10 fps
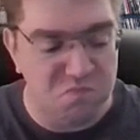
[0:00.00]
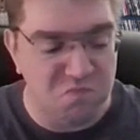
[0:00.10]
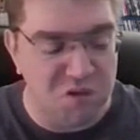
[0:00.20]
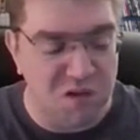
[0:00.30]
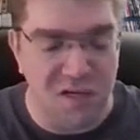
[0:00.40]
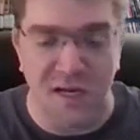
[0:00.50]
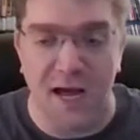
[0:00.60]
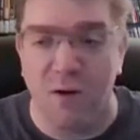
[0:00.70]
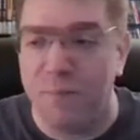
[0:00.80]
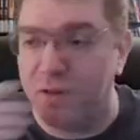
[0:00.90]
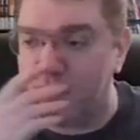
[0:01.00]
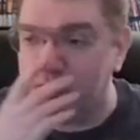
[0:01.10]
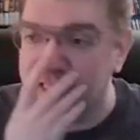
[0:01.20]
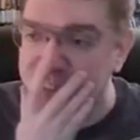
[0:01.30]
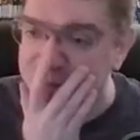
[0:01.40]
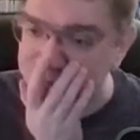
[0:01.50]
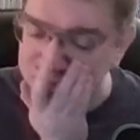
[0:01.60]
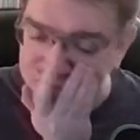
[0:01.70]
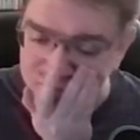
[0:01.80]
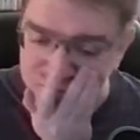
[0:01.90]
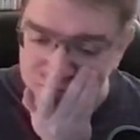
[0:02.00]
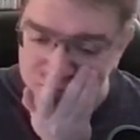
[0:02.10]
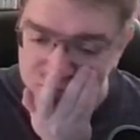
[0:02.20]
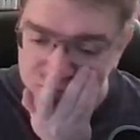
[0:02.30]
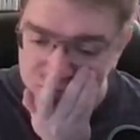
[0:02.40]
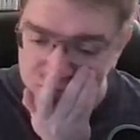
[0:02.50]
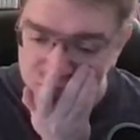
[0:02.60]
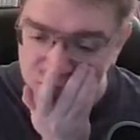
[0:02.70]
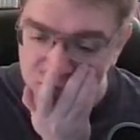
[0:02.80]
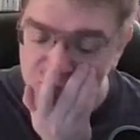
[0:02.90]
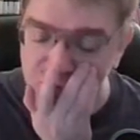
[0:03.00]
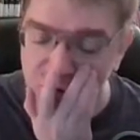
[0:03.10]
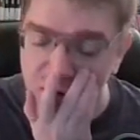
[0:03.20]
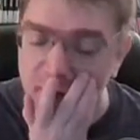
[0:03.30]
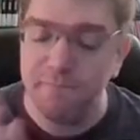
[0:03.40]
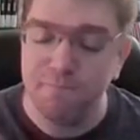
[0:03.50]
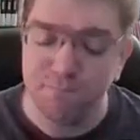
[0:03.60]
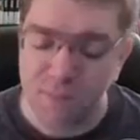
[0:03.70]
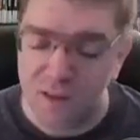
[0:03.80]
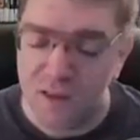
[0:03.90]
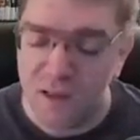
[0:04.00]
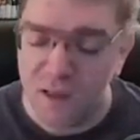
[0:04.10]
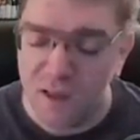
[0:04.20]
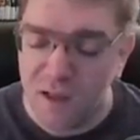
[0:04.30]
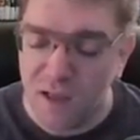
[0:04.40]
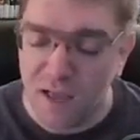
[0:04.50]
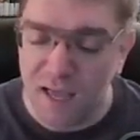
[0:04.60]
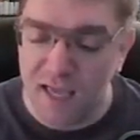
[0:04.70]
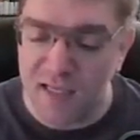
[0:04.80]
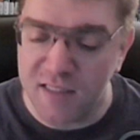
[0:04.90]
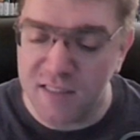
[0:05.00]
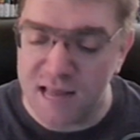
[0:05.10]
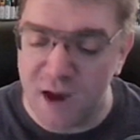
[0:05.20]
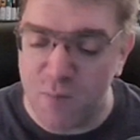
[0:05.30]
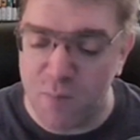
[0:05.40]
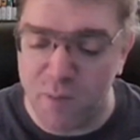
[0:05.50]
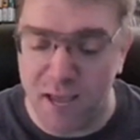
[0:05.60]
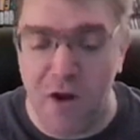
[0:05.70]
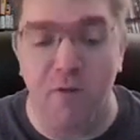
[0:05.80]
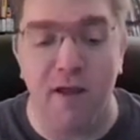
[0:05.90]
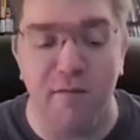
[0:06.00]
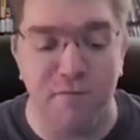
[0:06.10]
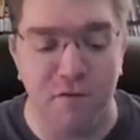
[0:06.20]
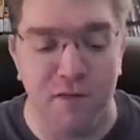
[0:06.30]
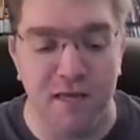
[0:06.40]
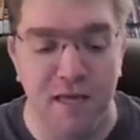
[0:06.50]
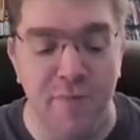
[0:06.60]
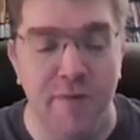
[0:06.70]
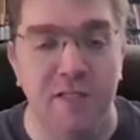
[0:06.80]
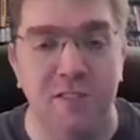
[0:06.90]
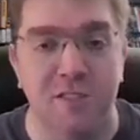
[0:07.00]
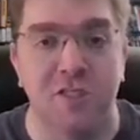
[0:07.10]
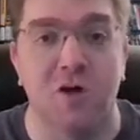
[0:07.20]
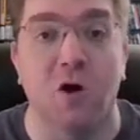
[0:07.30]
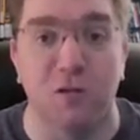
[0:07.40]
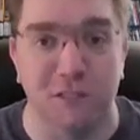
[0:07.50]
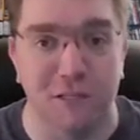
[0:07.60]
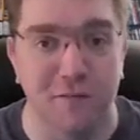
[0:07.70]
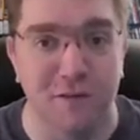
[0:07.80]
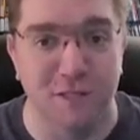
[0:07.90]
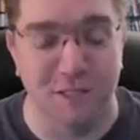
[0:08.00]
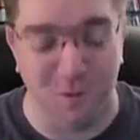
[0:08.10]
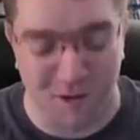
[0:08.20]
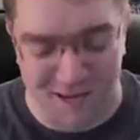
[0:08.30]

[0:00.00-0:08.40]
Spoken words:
How do I put this? Thrawn is now preparing for the imminent assault of Ahsoka.